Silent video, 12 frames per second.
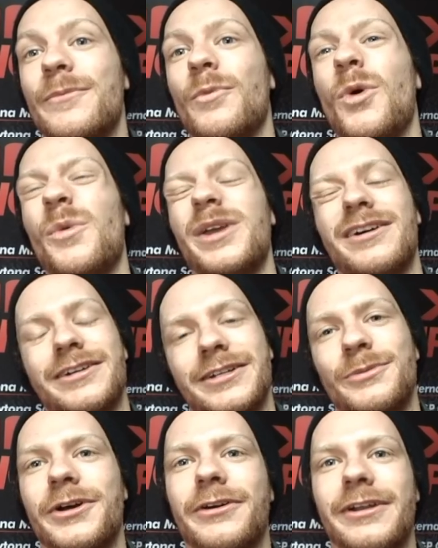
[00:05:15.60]
What we are
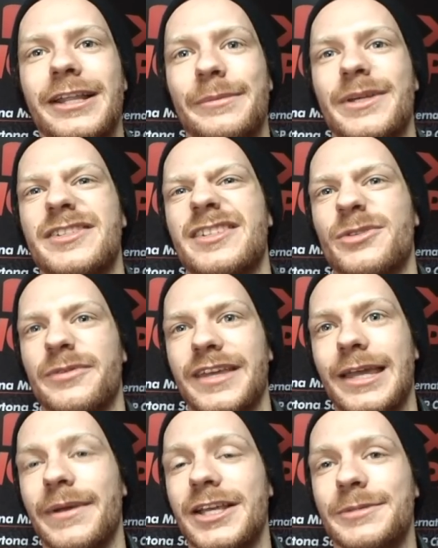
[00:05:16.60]
going to work on a little bit is sort of the
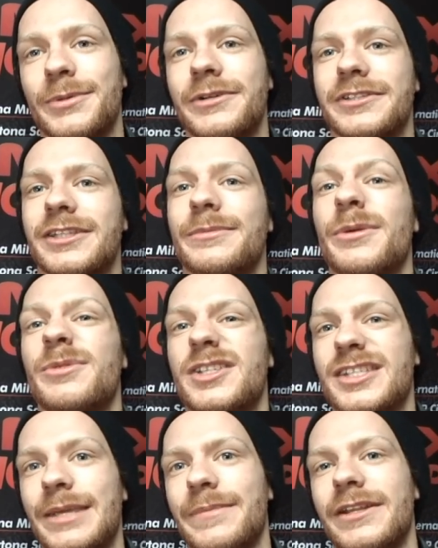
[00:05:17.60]
apex point, because at the moment it's
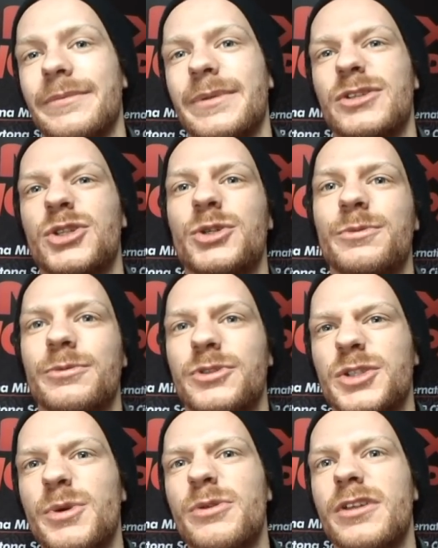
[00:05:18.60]
just keeping it a bit too
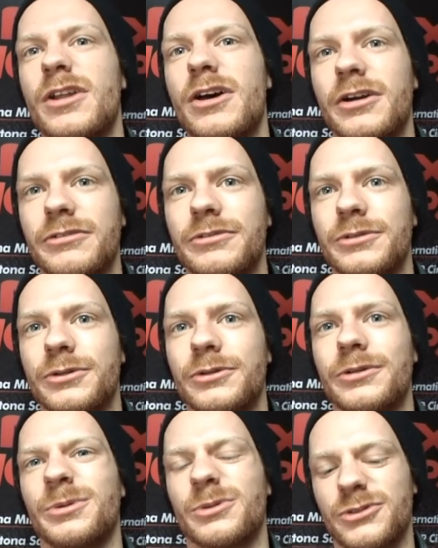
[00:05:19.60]
smooth an arc through the
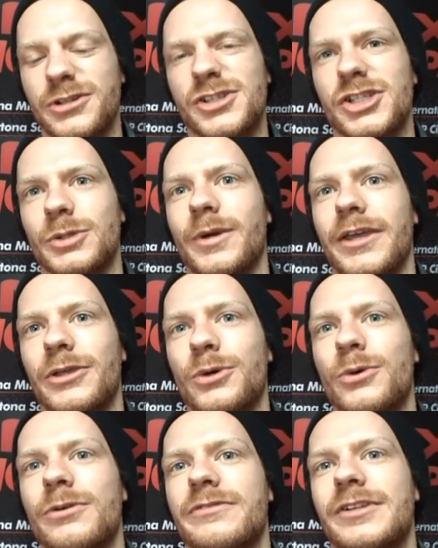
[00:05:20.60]
corner. We want to try and square the
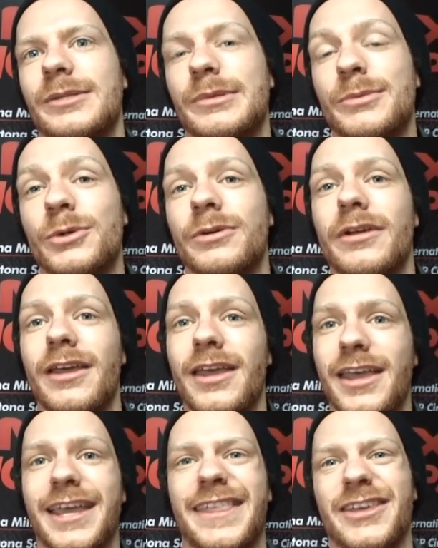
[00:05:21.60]
corner off a little bit more,
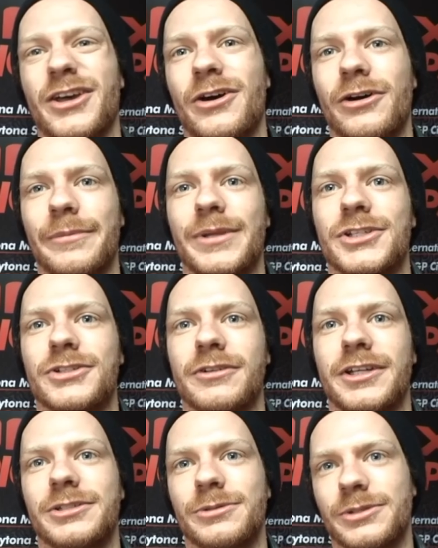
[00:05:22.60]
get the cart a bit
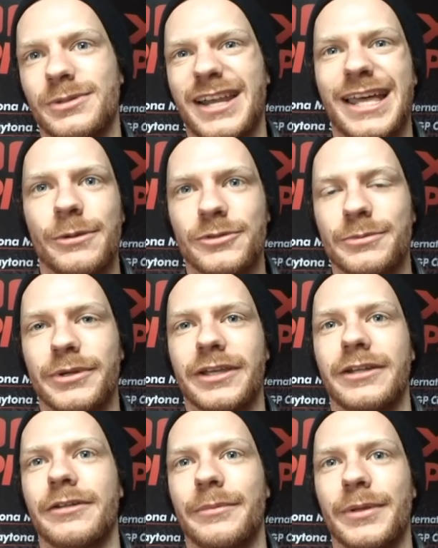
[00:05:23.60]
straighter, which will allow them to
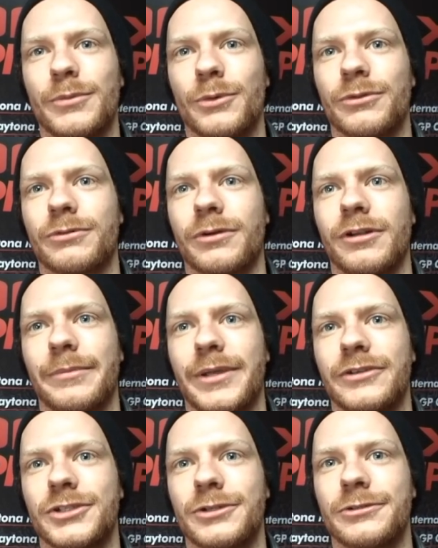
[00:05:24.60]
bring in a bit more throttle a
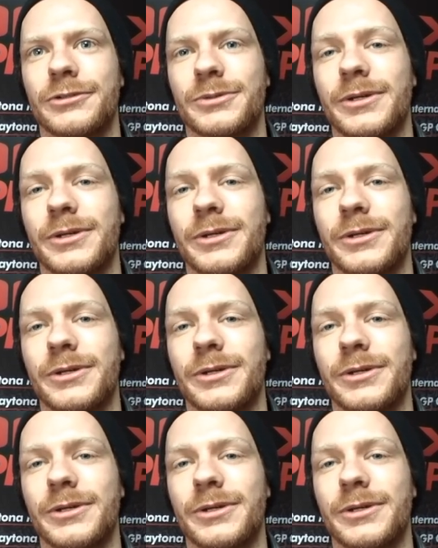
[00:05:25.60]
bit sooner as